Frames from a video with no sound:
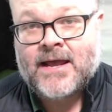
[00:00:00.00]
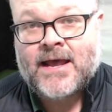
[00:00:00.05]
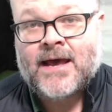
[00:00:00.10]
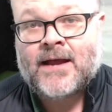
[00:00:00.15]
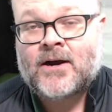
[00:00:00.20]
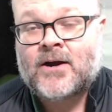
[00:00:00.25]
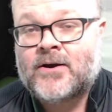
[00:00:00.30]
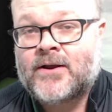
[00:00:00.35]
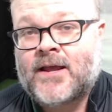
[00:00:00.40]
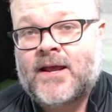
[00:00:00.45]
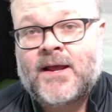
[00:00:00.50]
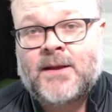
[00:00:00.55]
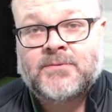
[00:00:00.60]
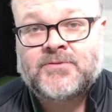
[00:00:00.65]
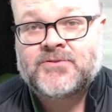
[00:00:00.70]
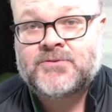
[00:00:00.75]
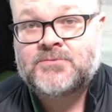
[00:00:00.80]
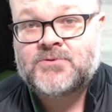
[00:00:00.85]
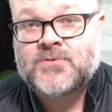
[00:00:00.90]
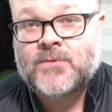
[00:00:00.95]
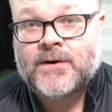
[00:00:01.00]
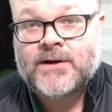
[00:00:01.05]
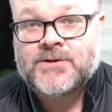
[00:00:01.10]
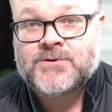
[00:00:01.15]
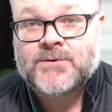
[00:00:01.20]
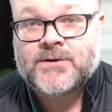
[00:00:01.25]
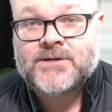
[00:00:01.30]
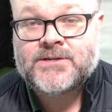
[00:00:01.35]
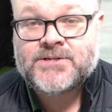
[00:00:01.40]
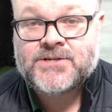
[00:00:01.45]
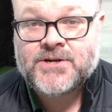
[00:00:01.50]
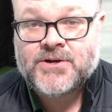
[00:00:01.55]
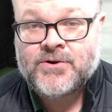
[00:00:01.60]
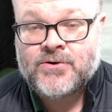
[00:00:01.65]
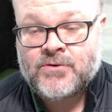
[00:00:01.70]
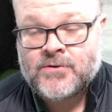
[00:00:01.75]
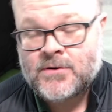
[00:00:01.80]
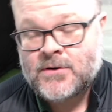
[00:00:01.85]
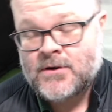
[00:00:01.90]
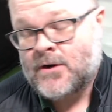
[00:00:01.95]
at our games from
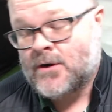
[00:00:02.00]
2022.